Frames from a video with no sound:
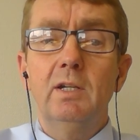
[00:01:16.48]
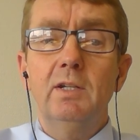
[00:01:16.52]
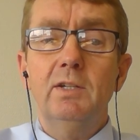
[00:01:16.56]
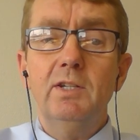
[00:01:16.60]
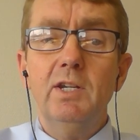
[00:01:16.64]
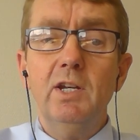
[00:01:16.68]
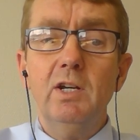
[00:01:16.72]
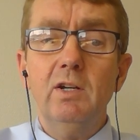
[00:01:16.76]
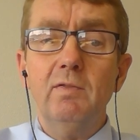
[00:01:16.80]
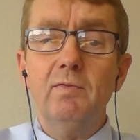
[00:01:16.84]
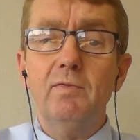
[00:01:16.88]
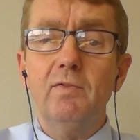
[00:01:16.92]

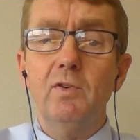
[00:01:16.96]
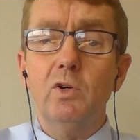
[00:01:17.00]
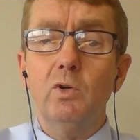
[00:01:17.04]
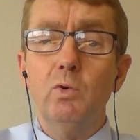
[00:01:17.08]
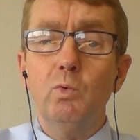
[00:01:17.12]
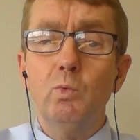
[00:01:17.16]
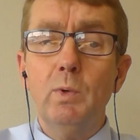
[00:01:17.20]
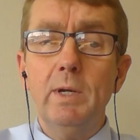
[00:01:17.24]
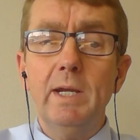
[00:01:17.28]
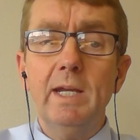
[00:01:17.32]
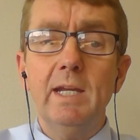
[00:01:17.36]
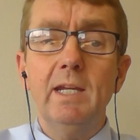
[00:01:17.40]
Therefore,
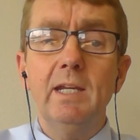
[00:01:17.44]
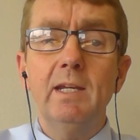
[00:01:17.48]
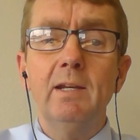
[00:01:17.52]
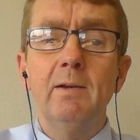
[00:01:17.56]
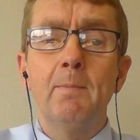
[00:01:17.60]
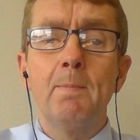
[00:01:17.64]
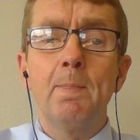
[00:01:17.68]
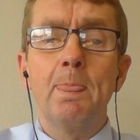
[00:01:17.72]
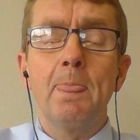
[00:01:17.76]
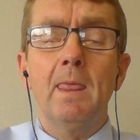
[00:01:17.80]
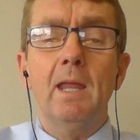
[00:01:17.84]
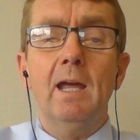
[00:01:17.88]
we,
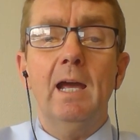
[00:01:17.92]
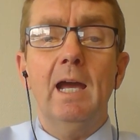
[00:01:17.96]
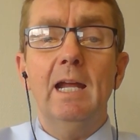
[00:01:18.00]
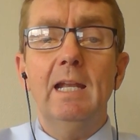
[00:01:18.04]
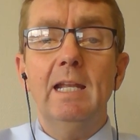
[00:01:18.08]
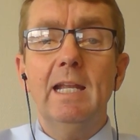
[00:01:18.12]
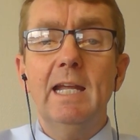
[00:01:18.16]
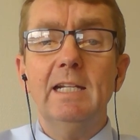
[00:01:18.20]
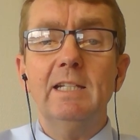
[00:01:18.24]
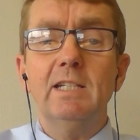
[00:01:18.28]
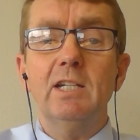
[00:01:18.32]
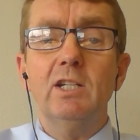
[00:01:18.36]

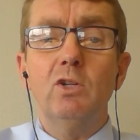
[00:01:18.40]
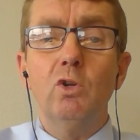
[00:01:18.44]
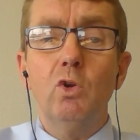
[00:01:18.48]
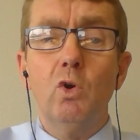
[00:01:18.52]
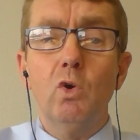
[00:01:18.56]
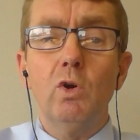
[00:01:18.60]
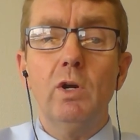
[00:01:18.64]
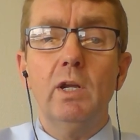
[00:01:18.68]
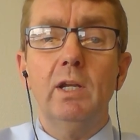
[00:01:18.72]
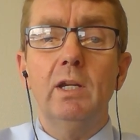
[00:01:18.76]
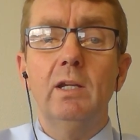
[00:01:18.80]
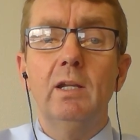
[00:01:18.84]
elected
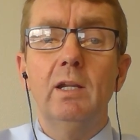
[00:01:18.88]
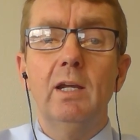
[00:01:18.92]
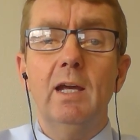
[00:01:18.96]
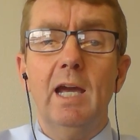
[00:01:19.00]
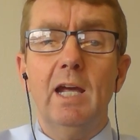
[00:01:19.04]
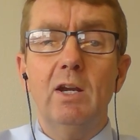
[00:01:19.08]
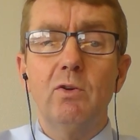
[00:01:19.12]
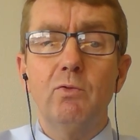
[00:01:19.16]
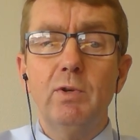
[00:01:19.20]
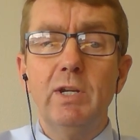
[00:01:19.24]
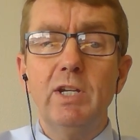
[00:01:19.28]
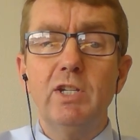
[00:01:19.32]
local
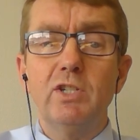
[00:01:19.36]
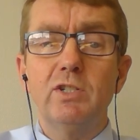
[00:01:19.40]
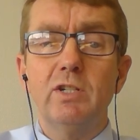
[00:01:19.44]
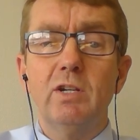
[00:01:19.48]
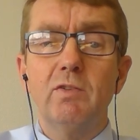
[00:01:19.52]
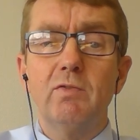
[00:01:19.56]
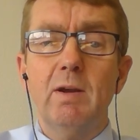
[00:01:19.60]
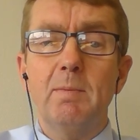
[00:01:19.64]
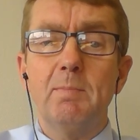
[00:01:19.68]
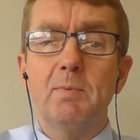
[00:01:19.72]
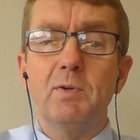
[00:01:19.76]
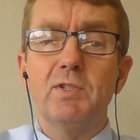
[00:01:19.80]
and regional
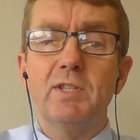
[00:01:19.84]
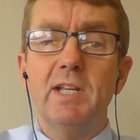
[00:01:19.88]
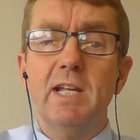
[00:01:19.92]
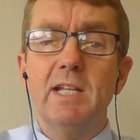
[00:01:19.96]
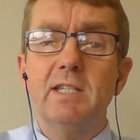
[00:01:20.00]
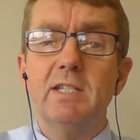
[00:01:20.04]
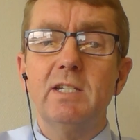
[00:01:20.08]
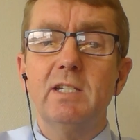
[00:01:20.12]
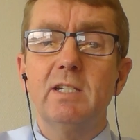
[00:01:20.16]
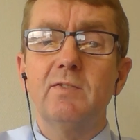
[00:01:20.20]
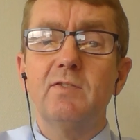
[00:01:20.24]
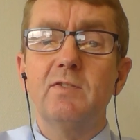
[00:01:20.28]

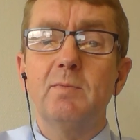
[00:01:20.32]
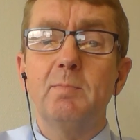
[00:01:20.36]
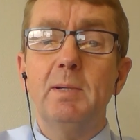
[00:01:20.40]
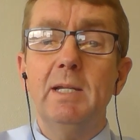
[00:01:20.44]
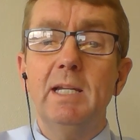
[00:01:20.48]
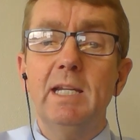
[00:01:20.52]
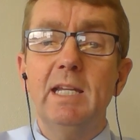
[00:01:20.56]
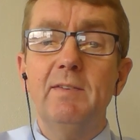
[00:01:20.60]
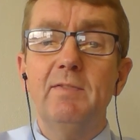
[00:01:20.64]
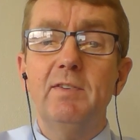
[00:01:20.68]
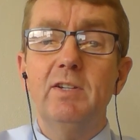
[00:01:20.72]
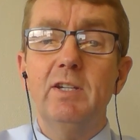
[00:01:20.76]
representatives,
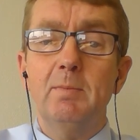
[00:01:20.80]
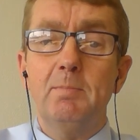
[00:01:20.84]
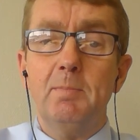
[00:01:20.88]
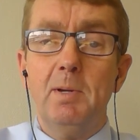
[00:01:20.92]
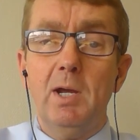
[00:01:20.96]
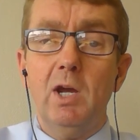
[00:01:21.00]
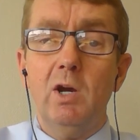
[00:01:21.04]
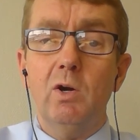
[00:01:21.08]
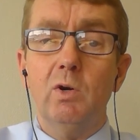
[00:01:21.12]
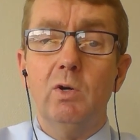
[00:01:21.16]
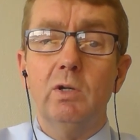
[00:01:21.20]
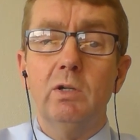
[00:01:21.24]
believe in the
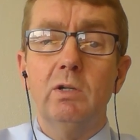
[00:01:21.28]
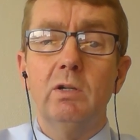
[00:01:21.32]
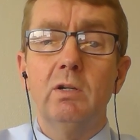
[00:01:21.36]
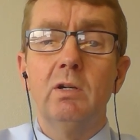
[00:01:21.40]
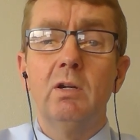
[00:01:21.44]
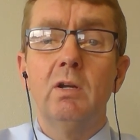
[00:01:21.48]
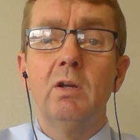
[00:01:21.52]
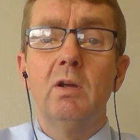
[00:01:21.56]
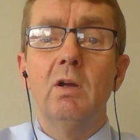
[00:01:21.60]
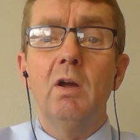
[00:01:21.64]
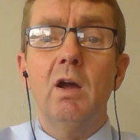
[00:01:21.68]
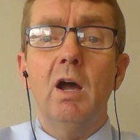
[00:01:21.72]
power
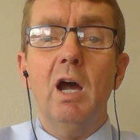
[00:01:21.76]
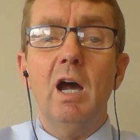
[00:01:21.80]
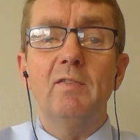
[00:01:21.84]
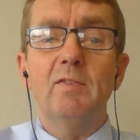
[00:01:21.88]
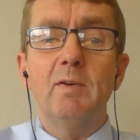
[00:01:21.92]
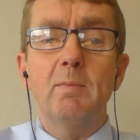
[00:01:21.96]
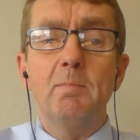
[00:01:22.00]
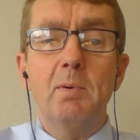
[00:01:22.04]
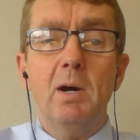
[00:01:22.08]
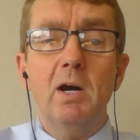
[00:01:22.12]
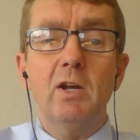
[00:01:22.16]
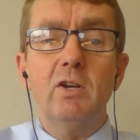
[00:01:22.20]
of
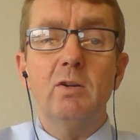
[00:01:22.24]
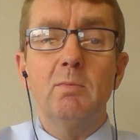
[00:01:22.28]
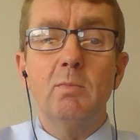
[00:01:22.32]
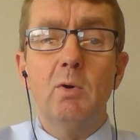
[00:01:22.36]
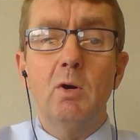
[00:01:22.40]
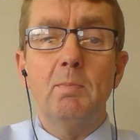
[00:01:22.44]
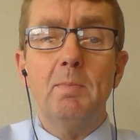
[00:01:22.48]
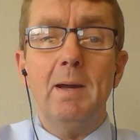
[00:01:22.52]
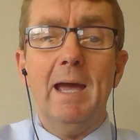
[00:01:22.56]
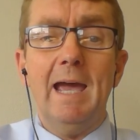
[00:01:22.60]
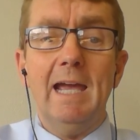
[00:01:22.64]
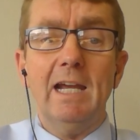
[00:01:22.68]
a
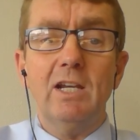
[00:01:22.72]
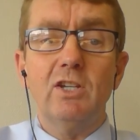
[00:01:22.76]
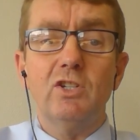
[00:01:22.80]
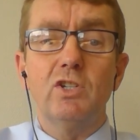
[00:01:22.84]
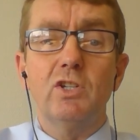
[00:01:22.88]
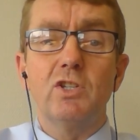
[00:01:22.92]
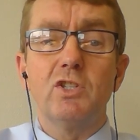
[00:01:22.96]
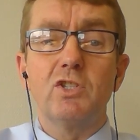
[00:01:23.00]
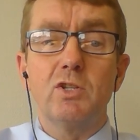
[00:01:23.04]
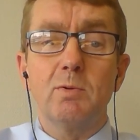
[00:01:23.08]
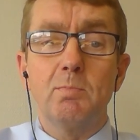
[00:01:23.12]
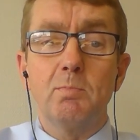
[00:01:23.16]
bottom-up
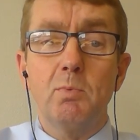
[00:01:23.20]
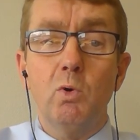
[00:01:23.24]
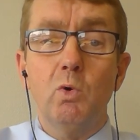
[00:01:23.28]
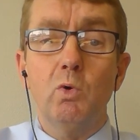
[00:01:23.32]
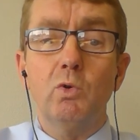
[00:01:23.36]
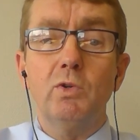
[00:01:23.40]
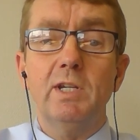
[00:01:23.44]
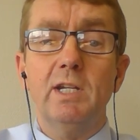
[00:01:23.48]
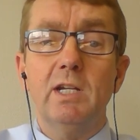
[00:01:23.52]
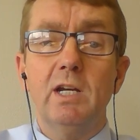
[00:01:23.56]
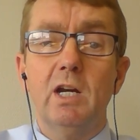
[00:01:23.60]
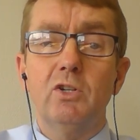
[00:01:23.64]
action
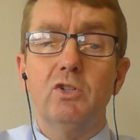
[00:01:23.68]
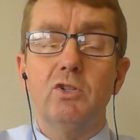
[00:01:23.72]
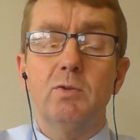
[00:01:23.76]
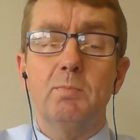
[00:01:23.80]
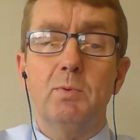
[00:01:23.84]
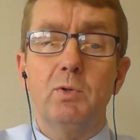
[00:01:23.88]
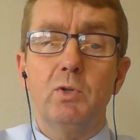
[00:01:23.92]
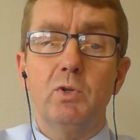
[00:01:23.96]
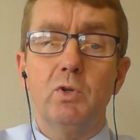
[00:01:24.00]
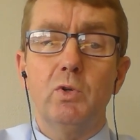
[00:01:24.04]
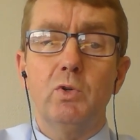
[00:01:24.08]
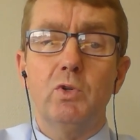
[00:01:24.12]
supporting
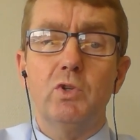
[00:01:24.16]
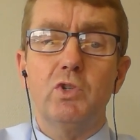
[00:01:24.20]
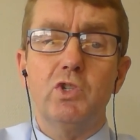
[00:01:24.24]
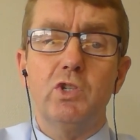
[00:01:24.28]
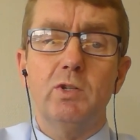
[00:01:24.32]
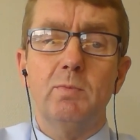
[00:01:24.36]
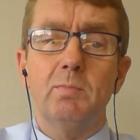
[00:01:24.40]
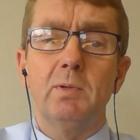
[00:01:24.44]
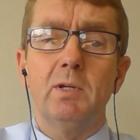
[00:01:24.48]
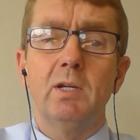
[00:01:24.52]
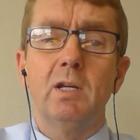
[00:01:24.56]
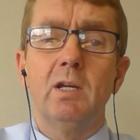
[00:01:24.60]

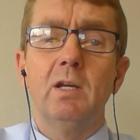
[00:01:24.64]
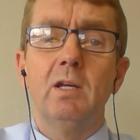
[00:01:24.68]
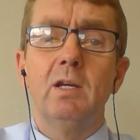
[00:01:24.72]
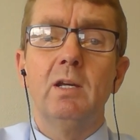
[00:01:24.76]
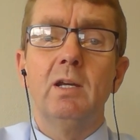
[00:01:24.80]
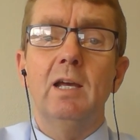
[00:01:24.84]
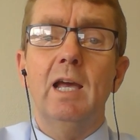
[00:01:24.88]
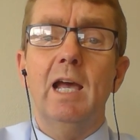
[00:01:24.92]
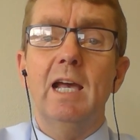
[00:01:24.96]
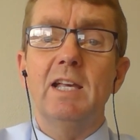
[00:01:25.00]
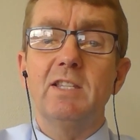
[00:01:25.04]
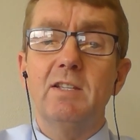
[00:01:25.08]
entrepreneurship
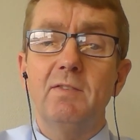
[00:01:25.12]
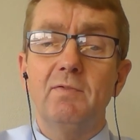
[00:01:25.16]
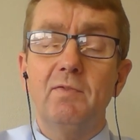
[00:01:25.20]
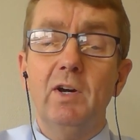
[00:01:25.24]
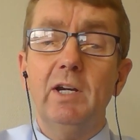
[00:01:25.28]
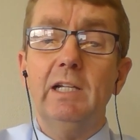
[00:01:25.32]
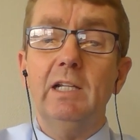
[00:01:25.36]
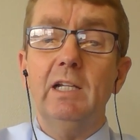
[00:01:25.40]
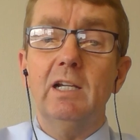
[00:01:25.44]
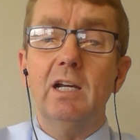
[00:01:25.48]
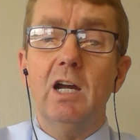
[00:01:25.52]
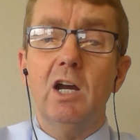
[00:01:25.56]
as a
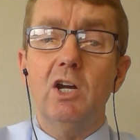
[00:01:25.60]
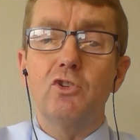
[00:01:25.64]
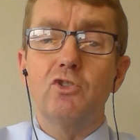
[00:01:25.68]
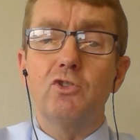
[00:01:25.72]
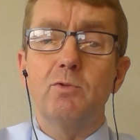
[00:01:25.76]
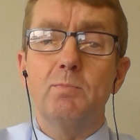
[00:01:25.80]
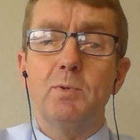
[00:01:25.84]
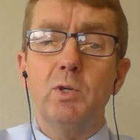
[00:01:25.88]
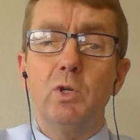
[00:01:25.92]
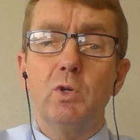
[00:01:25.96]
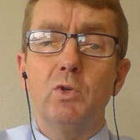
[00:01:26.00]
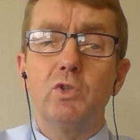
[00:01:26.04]
vital
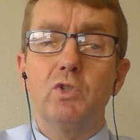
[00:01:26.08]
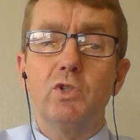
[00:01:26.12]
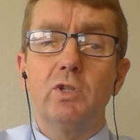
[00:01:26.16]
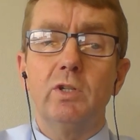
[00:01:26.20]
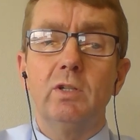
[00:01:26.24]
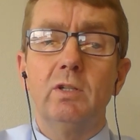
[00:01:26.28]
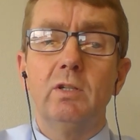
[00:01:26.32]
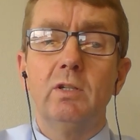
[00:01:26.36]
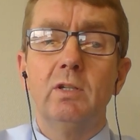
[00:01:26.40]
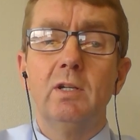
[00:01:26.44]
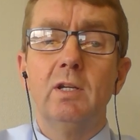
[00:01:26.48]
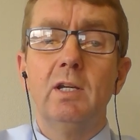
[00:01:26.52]

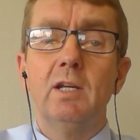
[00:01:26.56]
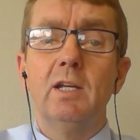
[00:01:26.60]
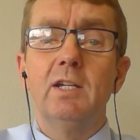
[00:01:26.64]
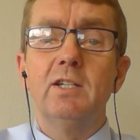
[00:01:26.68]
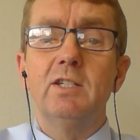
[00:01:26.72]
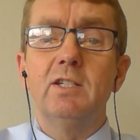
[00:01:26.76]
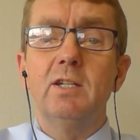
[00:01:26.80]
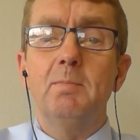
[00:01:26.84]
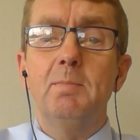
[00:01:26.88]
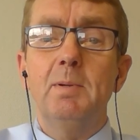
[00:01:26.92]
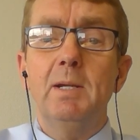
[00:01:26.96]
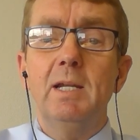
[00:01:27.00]
contribution
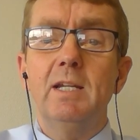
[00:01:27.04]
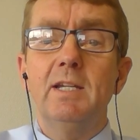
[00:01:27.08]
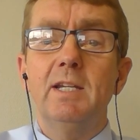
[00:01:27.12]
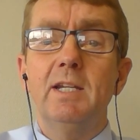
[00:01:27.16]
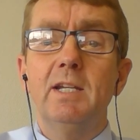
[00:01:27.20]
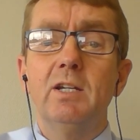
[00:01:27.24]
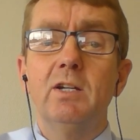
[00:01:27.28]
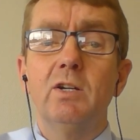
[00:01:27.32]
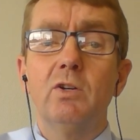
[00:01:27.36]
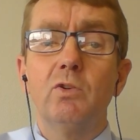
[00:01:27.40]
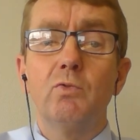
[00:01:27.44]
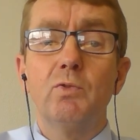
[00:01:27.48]
to
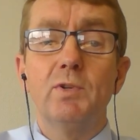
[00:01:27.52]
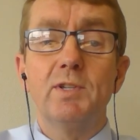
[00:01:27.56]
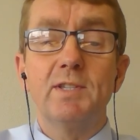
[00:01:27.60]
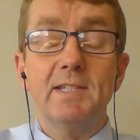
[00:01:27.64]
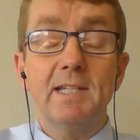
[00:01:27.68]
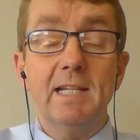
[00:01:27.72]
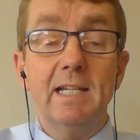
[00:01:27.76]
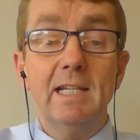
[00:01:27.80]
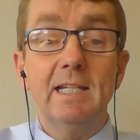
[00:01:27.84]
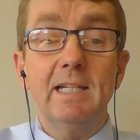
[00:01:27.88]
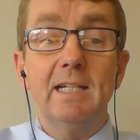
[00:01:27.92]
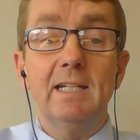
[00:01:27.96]
building
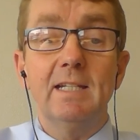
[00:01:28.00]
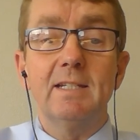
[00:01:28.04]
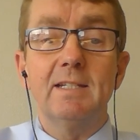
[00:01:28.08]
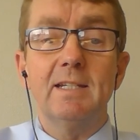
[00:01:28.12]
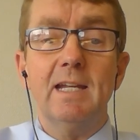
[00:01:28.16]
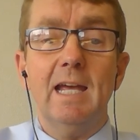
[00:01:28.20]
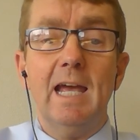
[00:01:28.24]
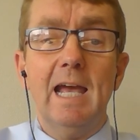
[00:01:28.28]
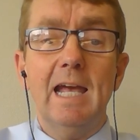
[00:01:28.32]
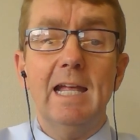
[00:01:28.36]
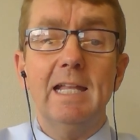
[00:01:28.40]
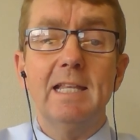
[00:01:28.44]
resilient
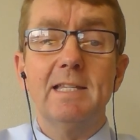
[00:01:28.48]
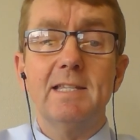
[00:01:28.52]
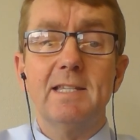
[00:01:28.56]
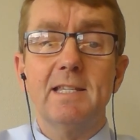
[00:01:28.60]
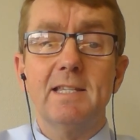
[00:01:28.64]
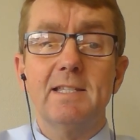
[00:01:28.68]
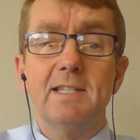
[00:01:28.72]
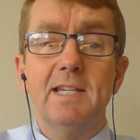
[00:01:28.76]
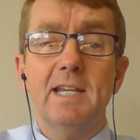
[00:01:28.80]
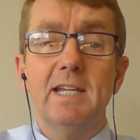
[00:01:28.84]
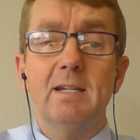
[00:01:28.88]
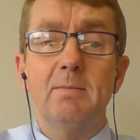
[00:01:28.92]
and
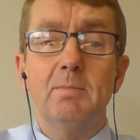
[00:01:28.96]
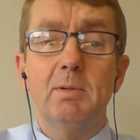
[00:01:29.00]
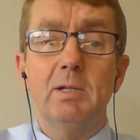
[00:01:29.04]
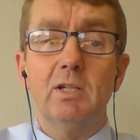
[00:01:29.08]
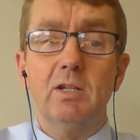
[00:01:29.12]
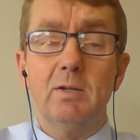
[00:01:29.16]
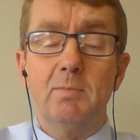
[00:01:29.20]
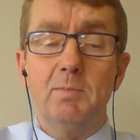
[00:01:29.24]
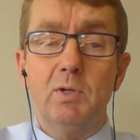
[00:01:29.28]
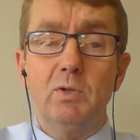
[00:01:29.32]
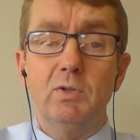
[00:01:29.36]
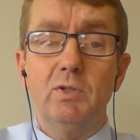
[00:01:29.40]
sustainable
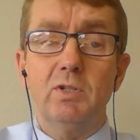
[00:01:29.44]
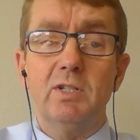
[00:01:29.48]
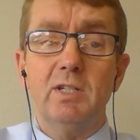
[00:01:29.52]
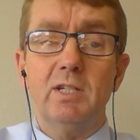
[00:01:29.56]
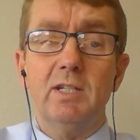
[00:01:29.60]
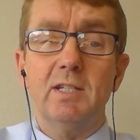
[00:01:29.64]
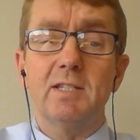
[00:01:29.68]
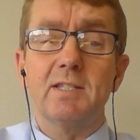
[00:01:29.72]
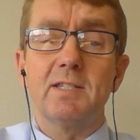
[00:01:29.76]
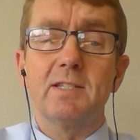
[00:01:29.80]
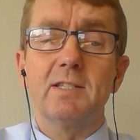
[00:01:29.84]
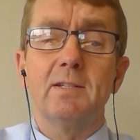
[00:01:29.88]

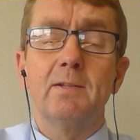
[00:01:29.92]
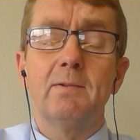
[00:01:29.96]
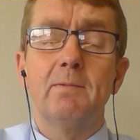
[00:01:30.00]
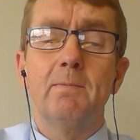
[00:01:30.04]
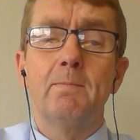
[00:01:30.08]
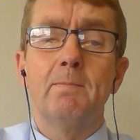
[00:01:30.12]
communities.